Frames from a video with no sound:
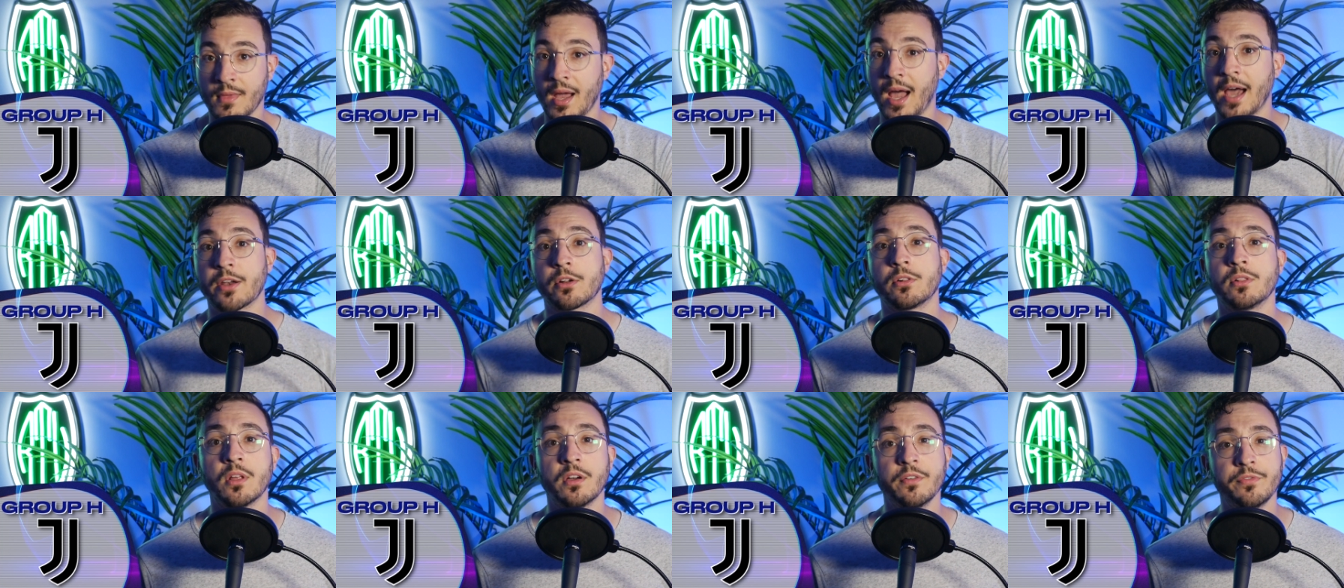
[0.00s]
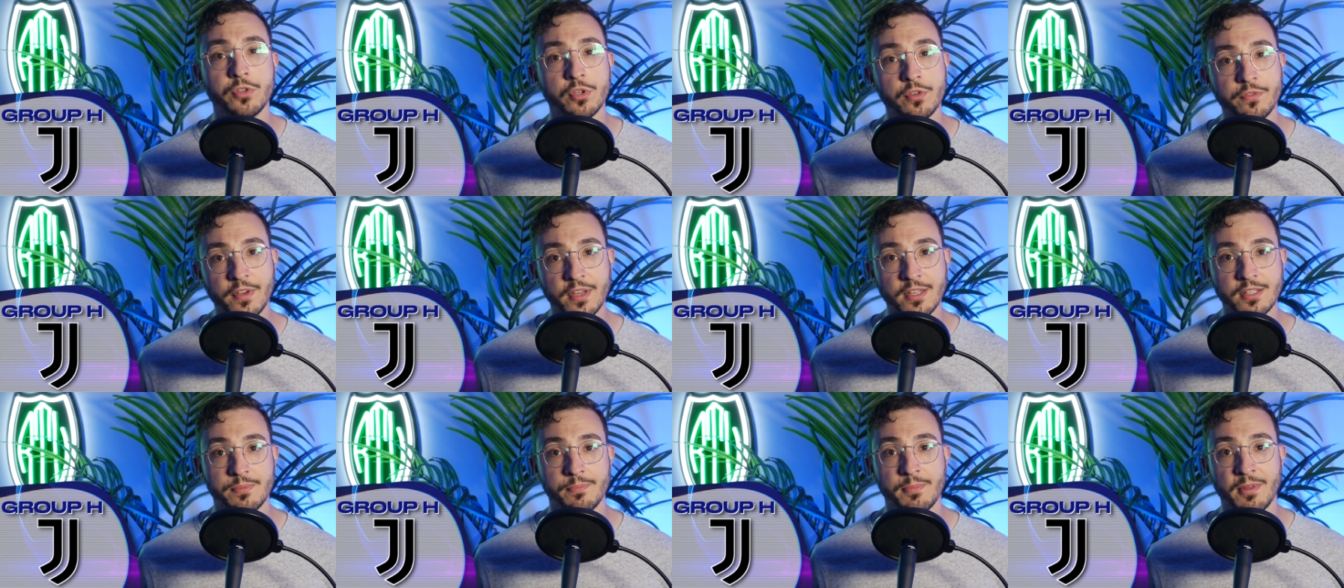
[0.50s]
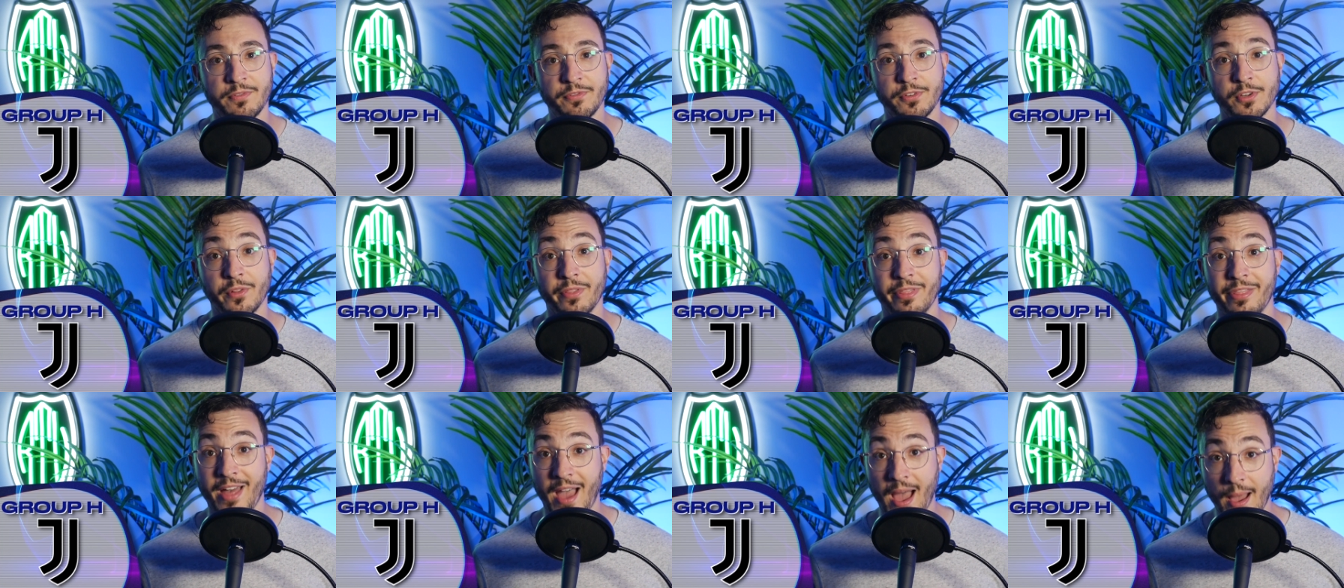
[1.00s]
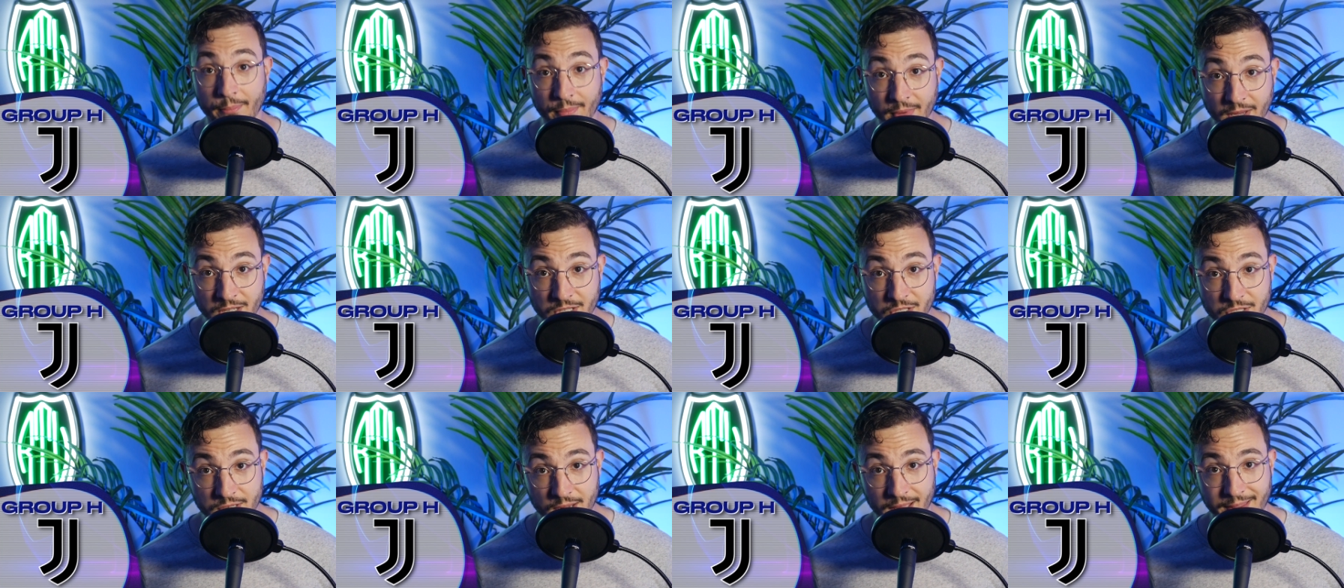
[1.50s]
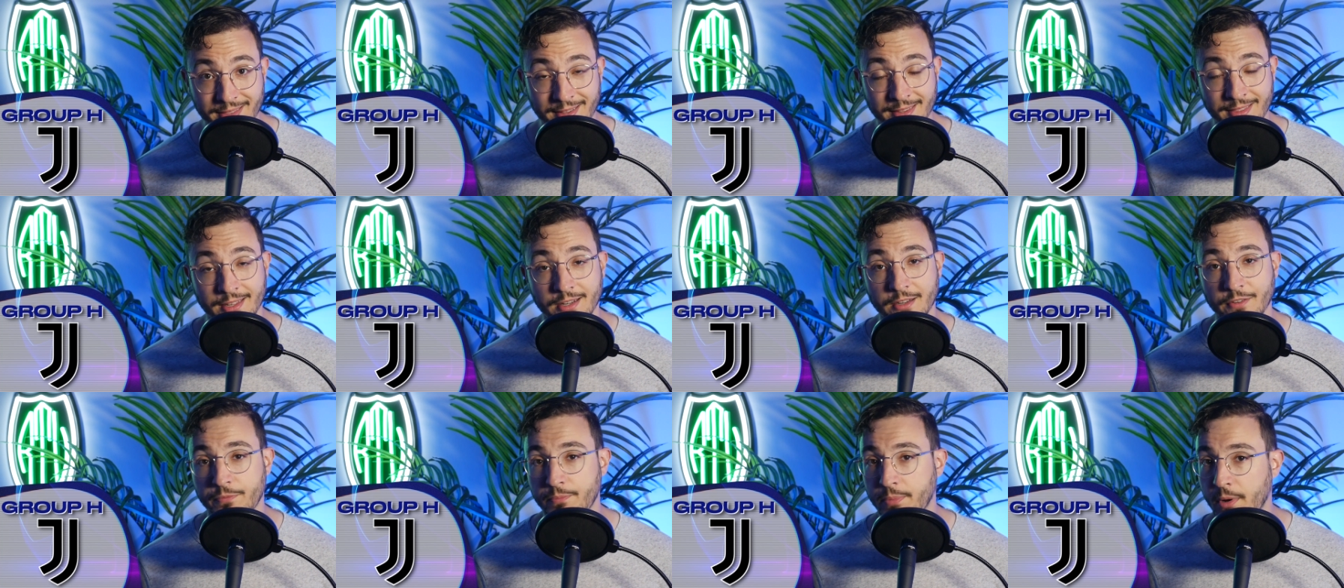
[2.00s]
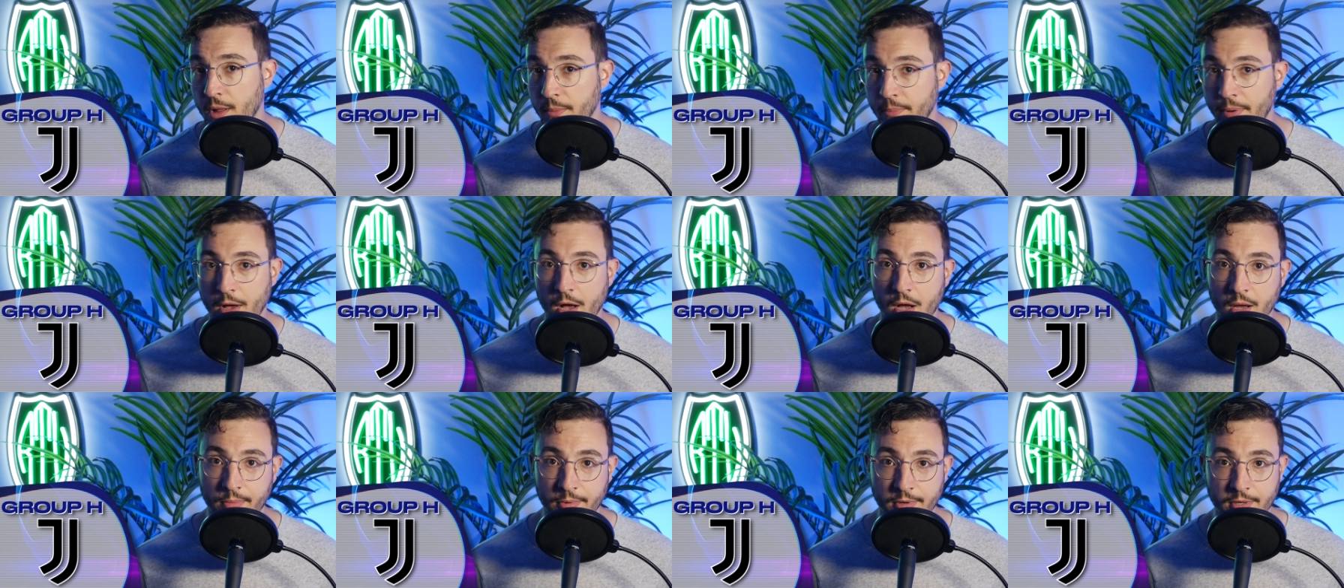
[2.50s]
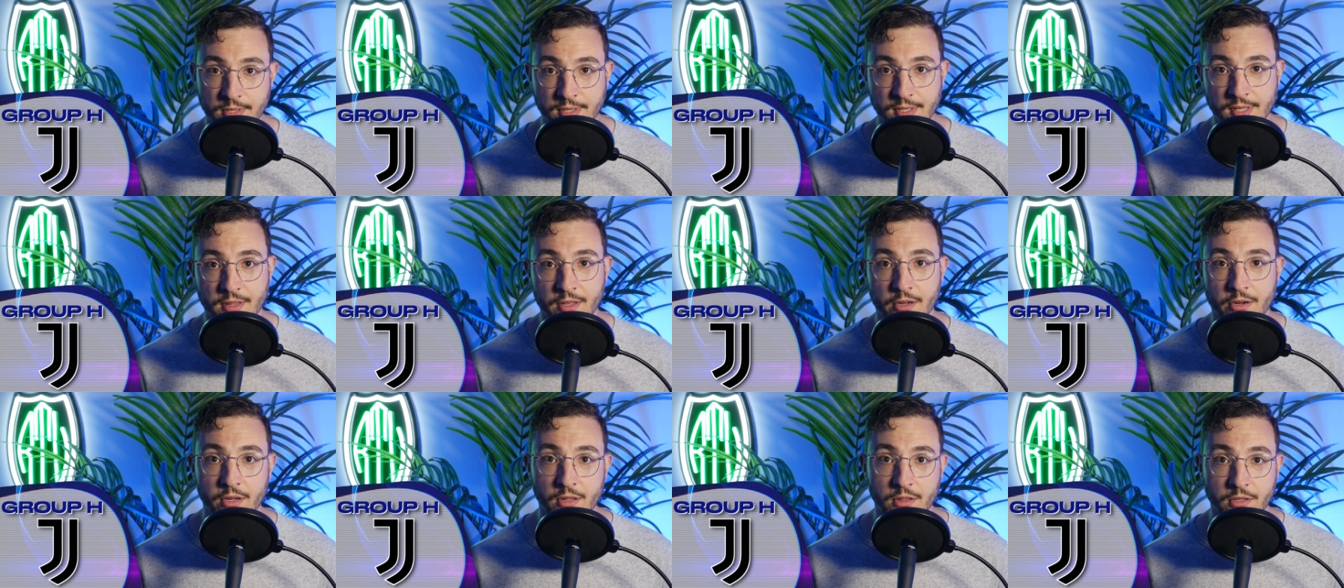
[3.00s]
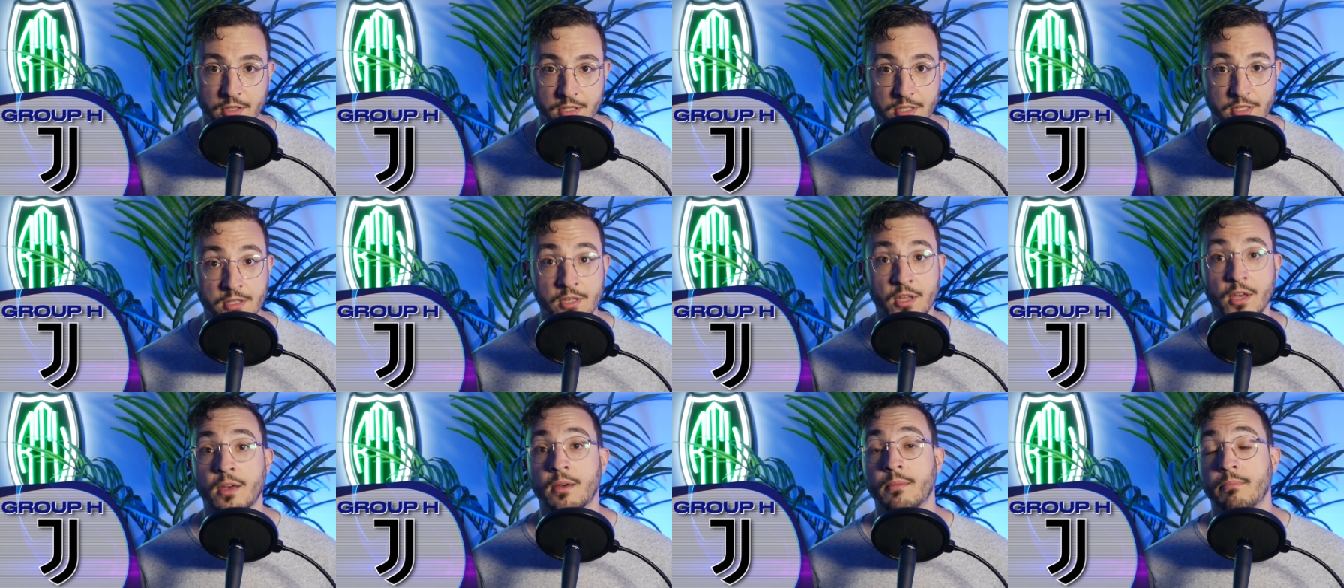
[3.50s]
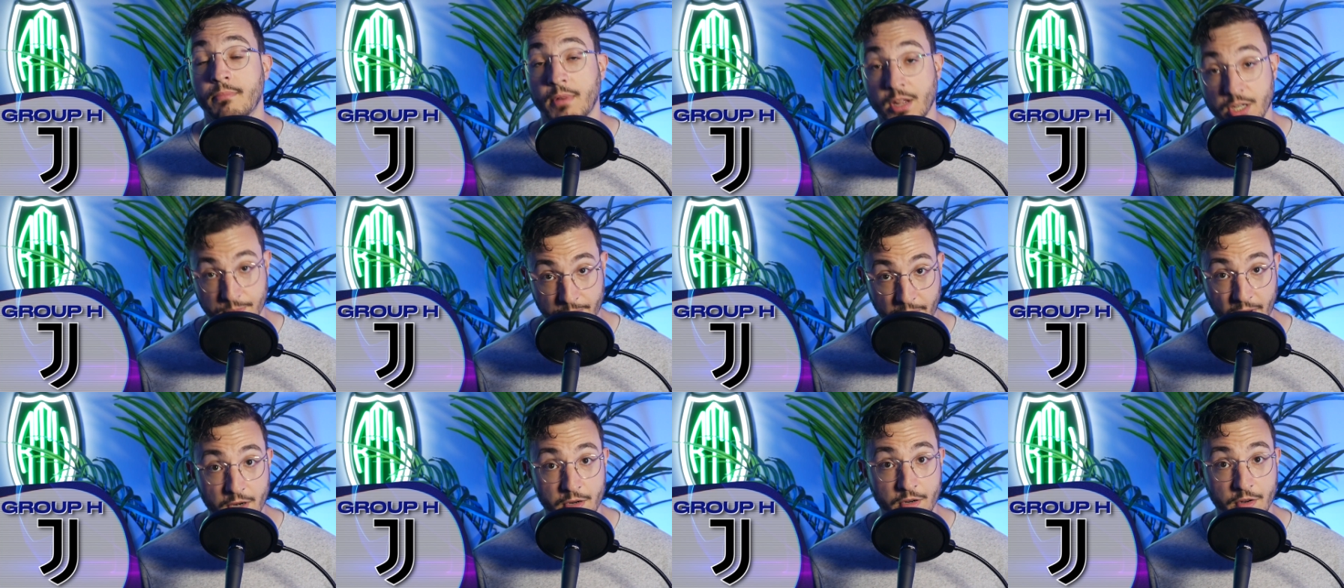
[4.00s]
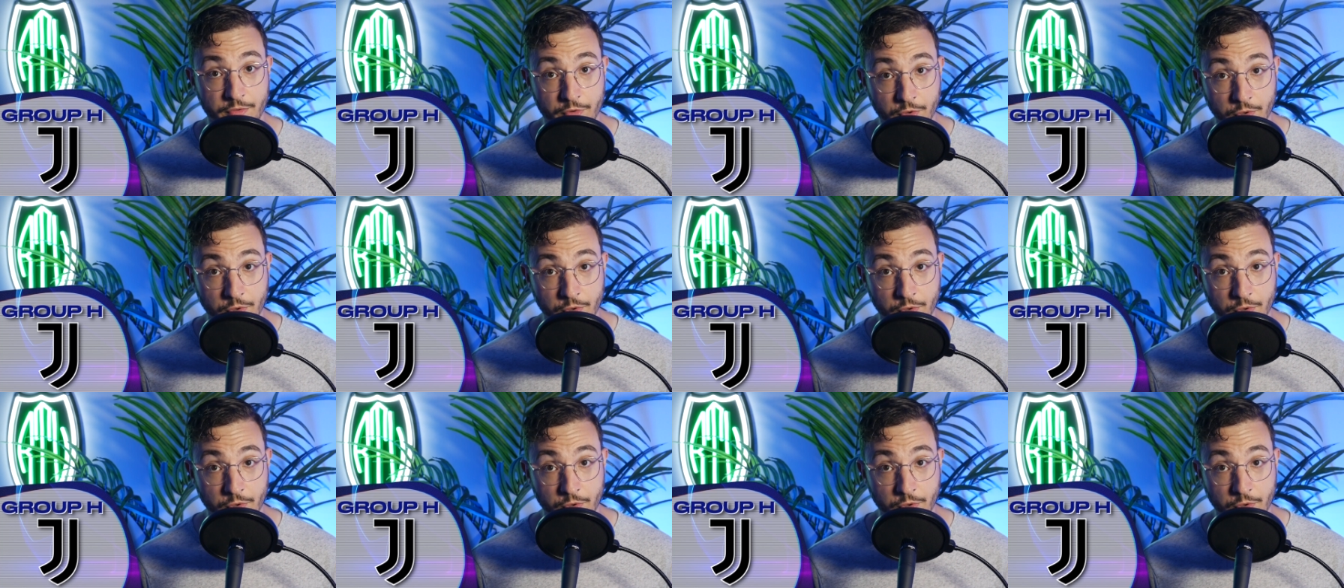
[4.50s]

I don't love Juve's midfield that much. I think that if Paul Pogba is in there, it looks much better, of